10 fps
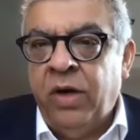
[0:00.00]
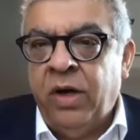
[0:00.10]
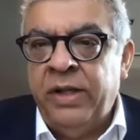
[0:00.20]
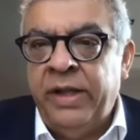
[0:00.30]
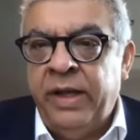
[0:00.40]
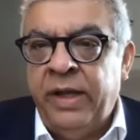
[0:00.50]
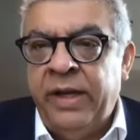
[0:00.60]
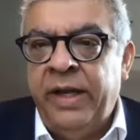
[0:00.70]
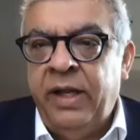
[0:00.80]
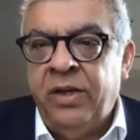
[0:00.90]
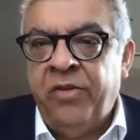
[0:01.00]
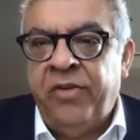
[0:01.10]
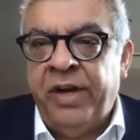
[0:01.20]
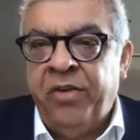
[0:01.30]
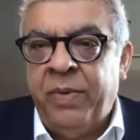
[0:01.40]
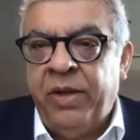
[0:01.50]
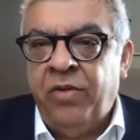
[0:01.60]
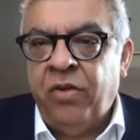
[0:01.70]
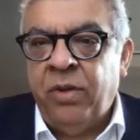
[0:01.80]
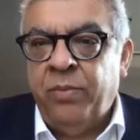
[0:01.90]
Are there any constraints
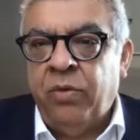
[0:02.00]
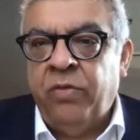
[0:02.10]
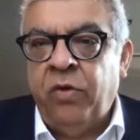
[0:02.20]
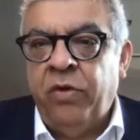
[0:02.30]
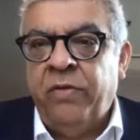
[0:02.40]
placed on the portfolio